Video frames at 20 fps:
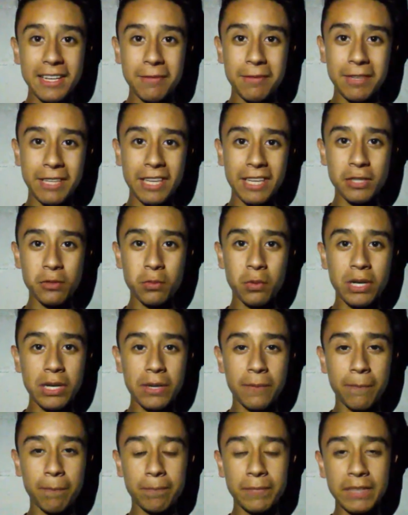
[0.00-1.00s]
but guess
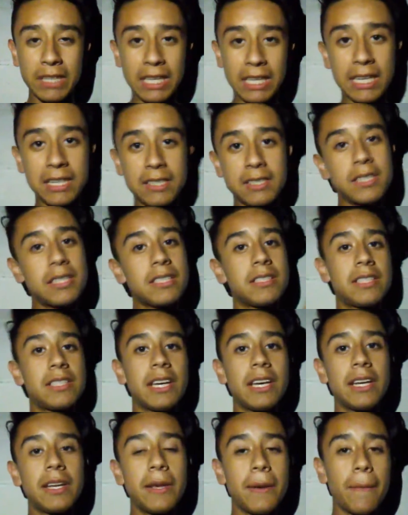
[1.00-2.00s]
what? Lance is
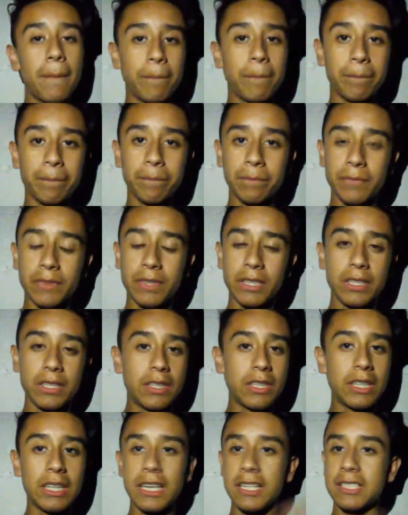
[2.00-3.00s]
dead.
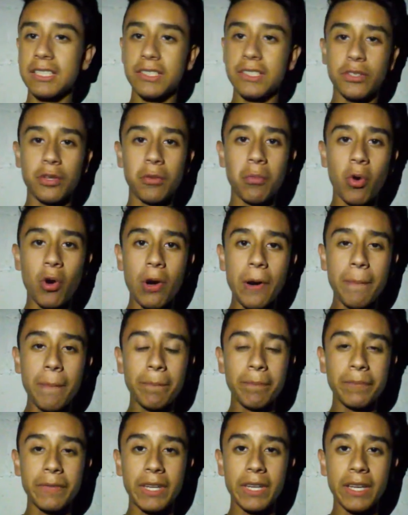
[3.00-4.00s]
Lance is no more.
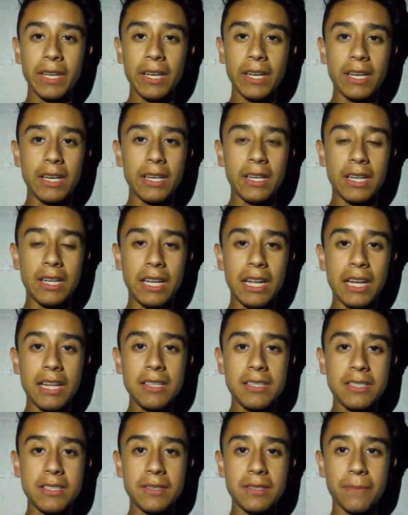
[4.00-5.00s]

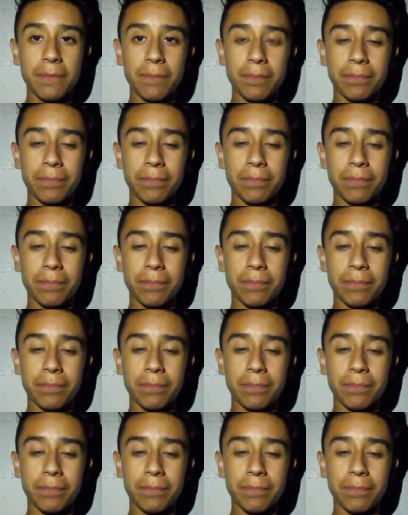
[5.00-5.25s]
Lance?